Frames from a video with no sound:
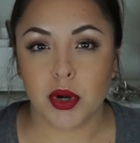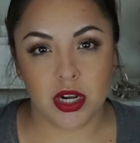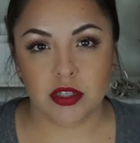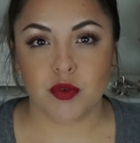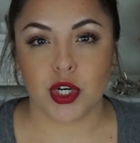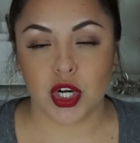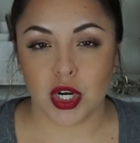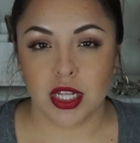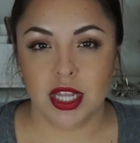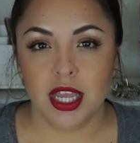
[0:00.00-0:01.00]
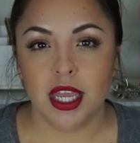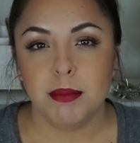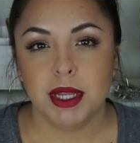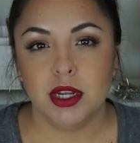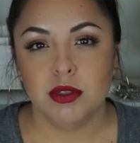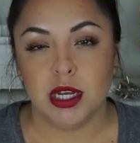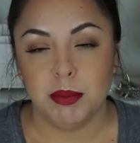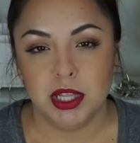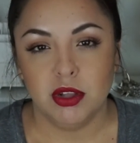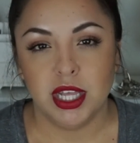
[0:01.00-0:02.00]
products for currently. Let me know
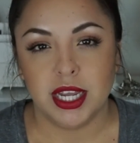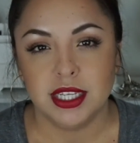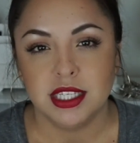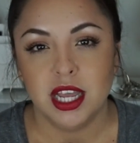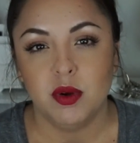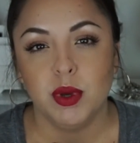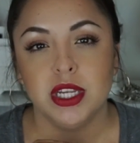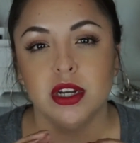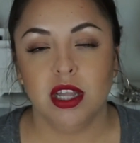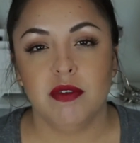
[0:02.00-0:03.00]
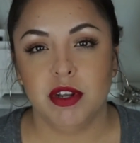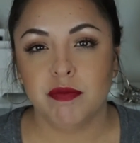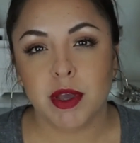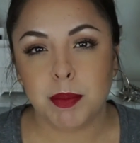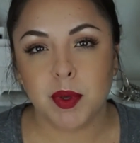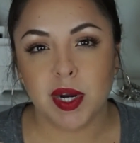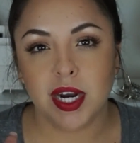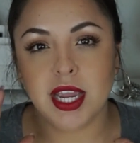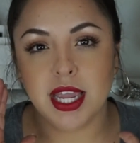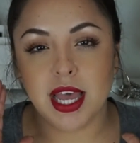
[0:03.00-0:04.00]
down below, like I said, what you're loving in
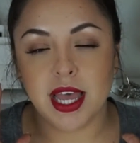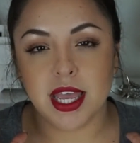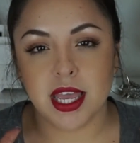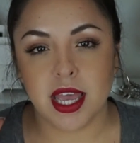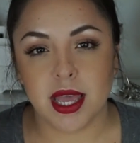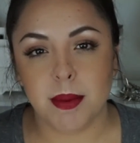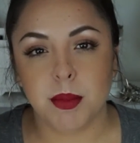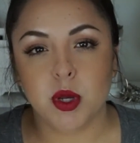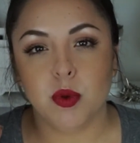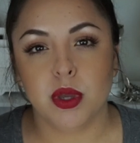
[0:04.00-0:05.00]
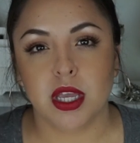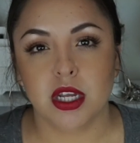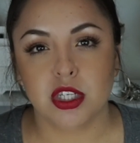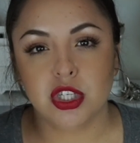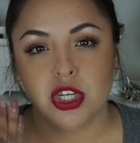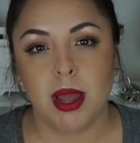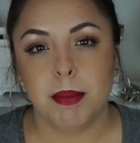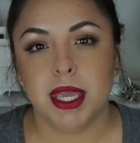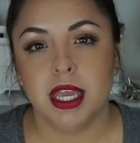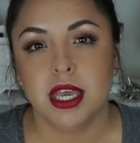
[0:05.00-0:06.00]
February. I am going
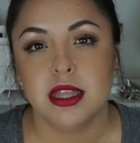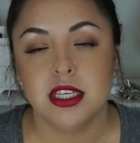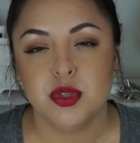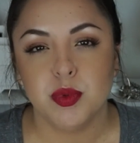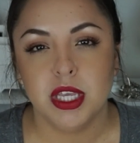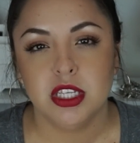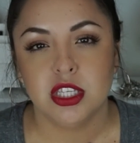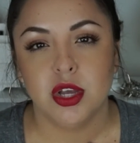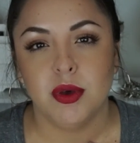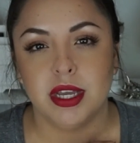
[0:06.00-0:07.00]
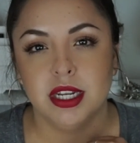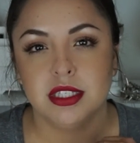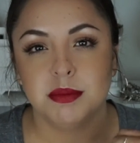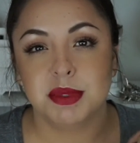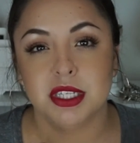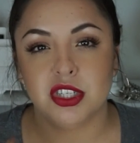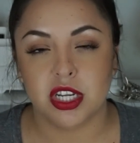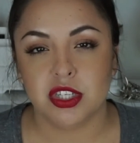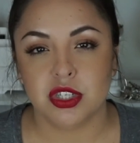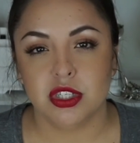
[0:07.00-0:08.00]
shopping this week, so I need some
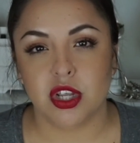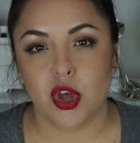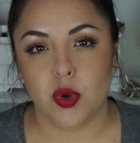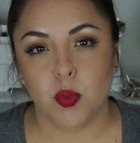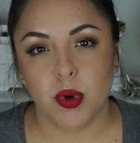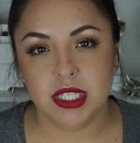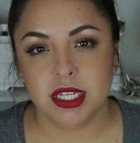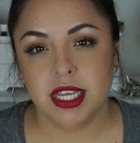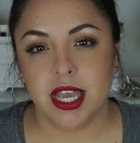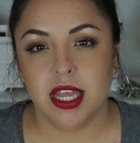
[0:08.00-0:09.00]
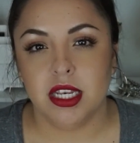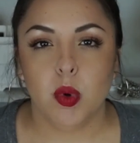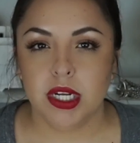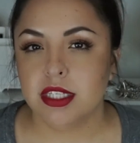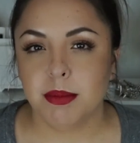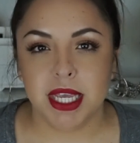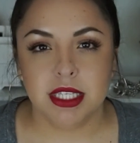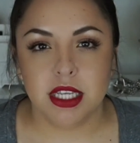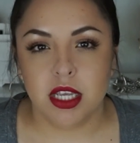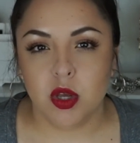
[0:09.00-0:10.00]
suggestions on what to get, what is
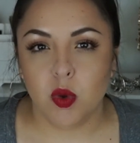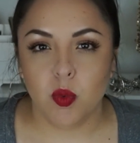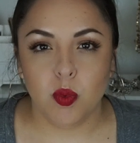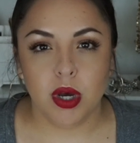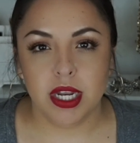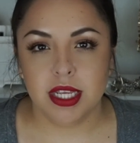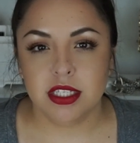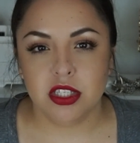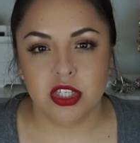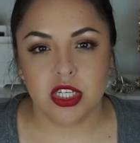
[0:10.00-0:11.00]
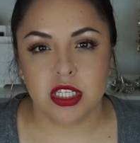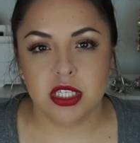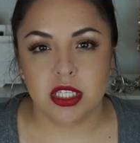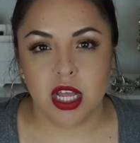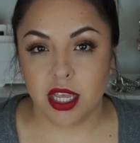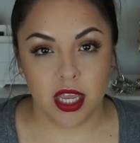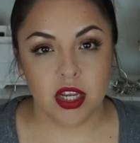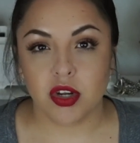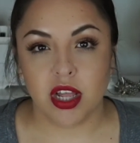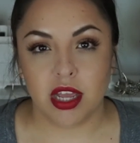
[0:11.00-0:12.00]
amazing, what is just
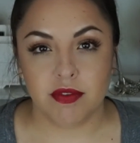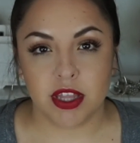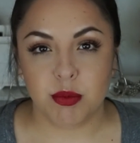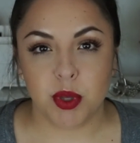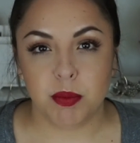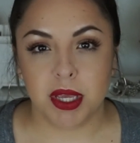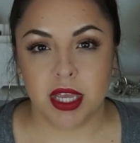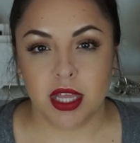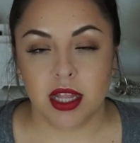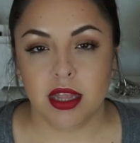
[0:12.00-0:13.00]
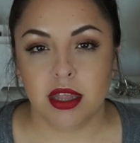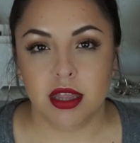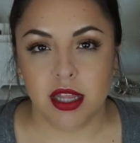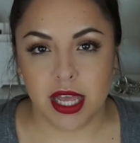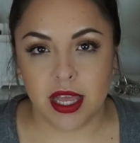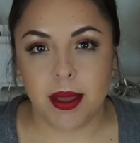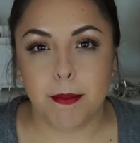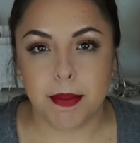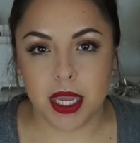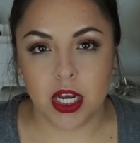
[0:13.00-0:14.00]
slaying your life at the moment.
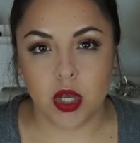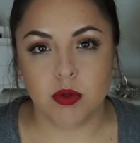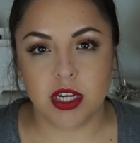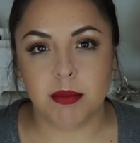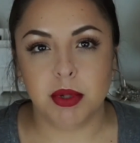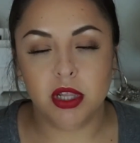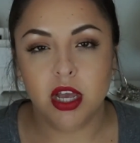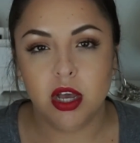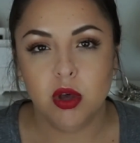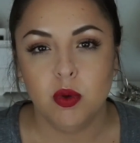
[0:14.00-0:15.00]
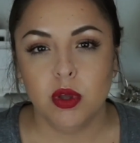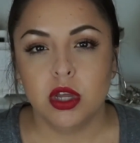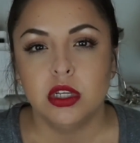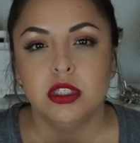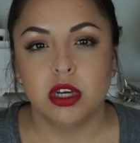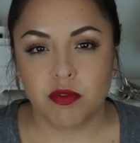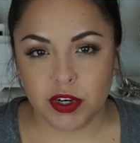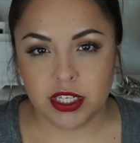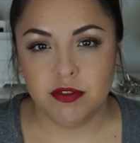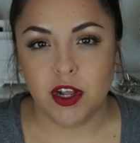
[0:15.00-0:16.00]
Let me know down below. Don't
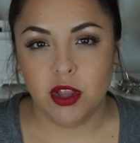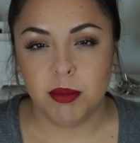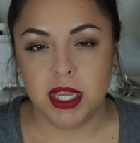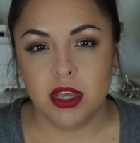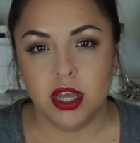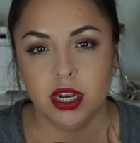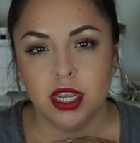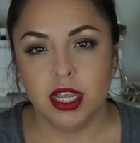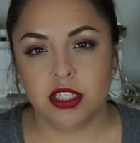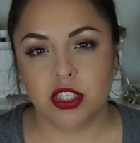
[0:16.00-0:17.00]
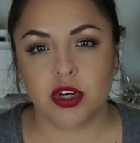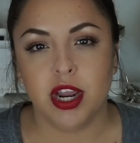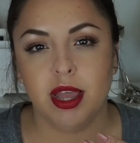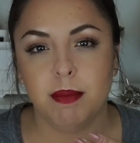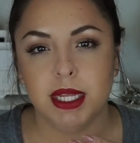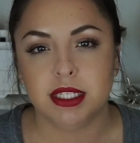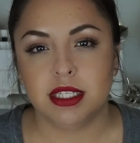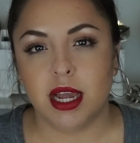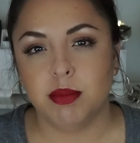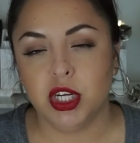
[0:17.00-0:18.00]
forget to follow me on Instagram and
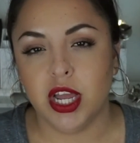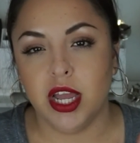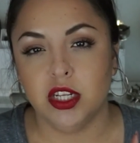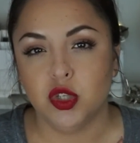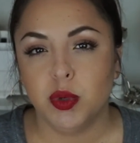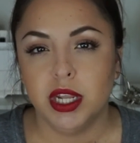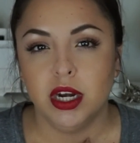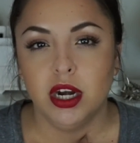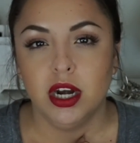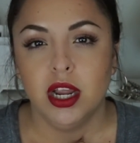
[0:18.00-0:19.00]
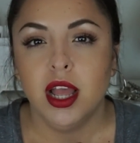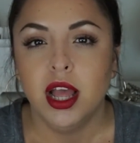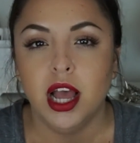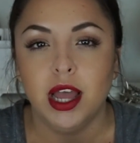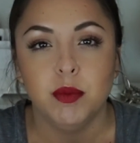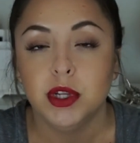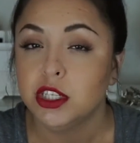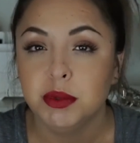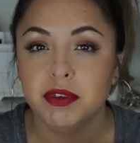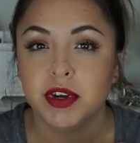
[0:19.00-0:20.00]
Snapchat and Twitter. I
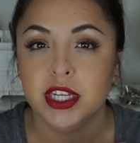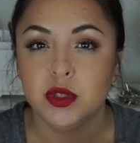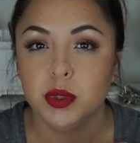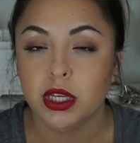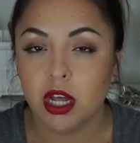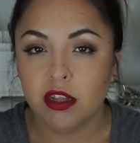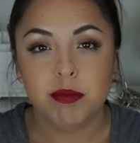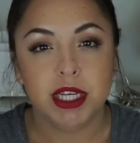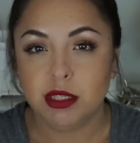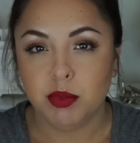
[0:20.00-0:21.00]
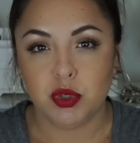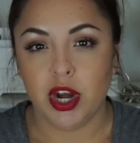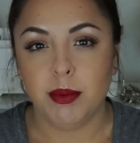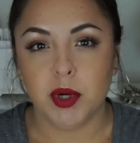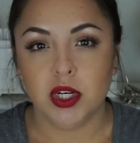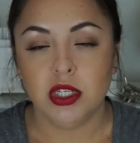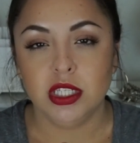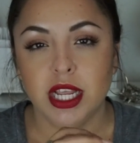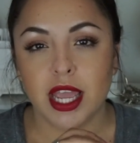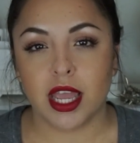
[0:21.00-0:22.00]
want to be friends with all of my
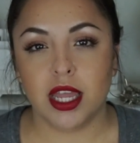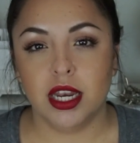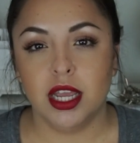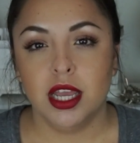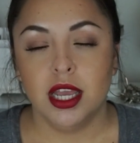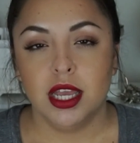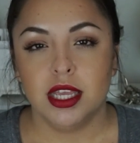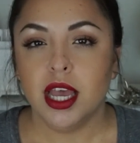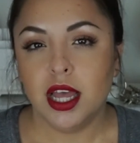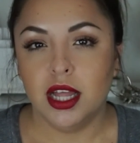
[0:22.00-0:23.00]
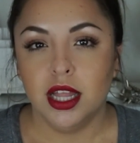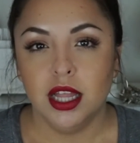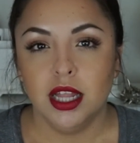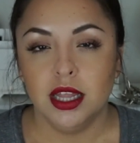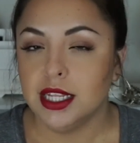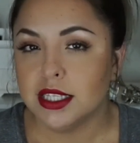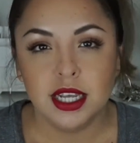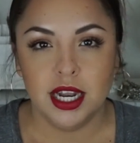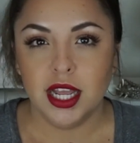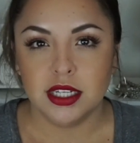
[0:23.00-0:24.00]
subscribers, and yeah, let's
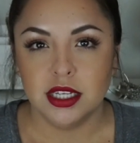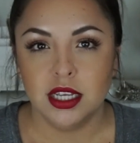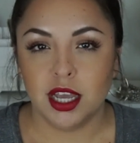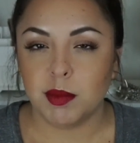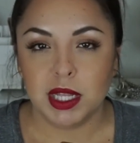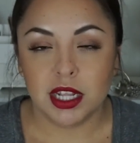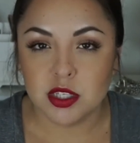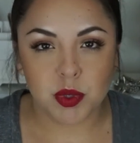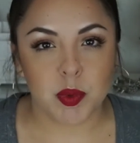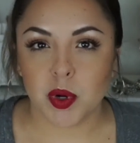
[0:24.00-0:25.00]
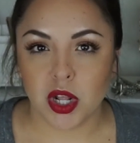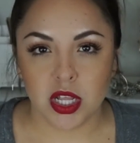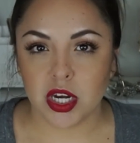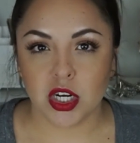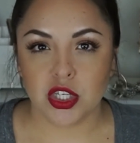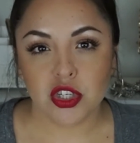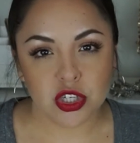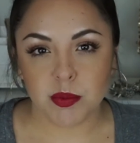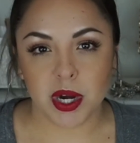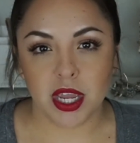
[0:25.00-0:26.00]
connect. I mean, that's why we're all here on
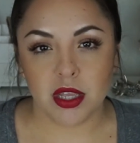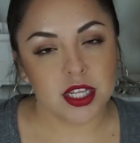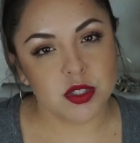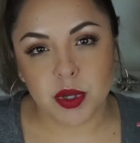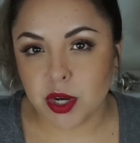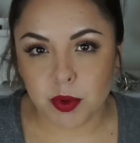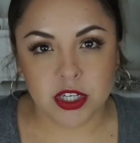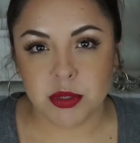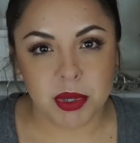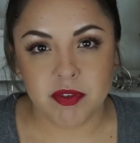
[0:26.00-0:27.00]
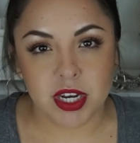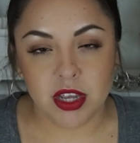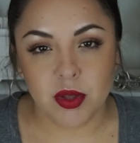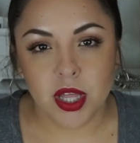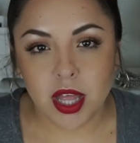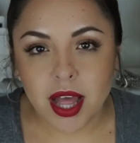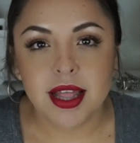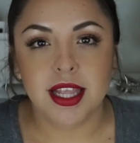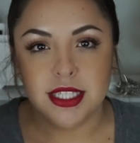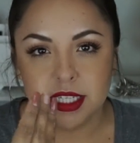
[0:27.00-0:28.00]
YouTube, right? That's why you're watching my video.
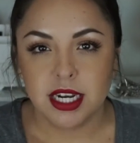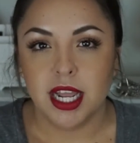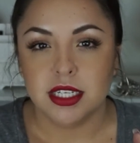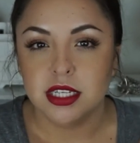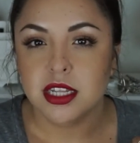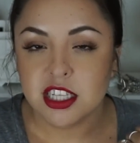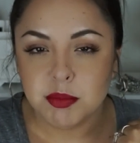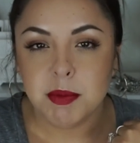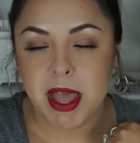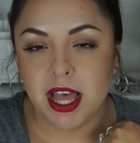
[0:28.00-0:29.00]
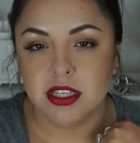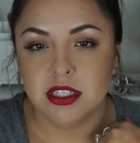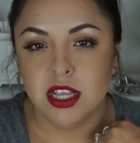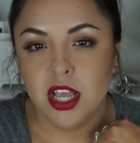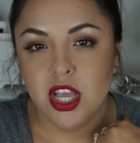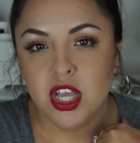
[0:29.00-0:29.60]
Let's connect. Let's be pals.